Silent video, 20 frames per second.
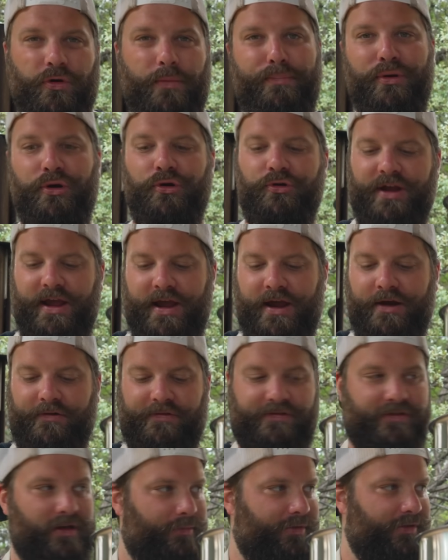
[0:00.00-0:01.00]
or a boudin
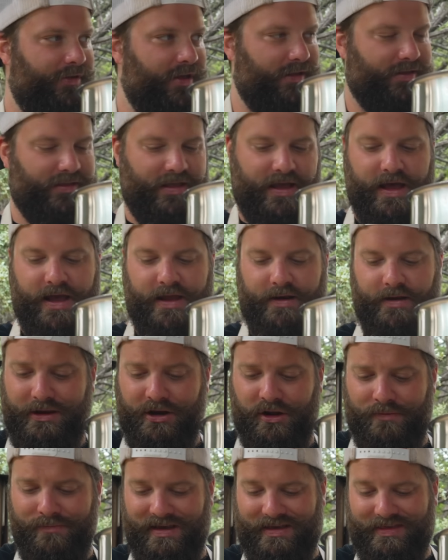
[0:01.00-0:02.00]
or something like that.
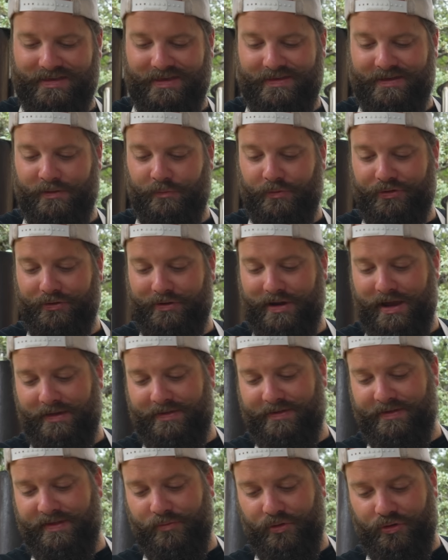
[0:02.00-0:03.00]
You know, mix this in with your
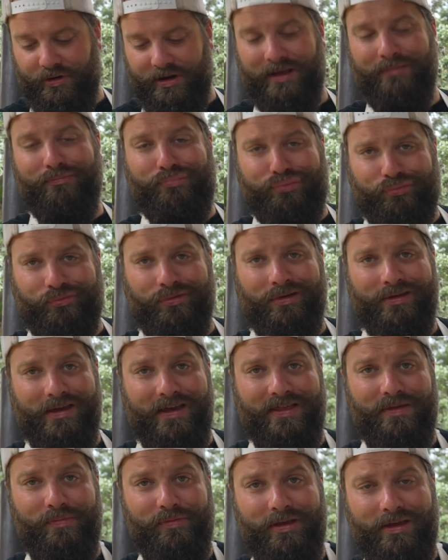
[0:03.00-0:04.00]
eggs in the morning.
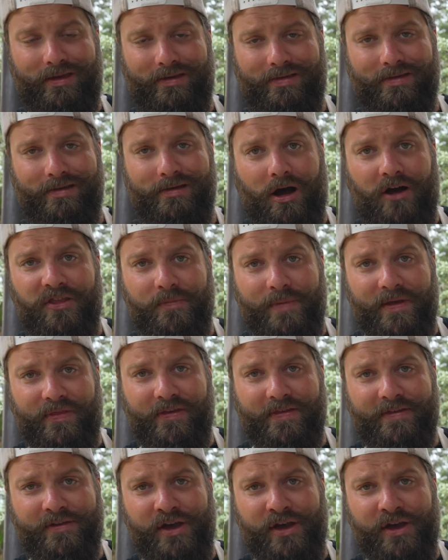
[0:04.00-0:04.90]
Yes, please. On the pit this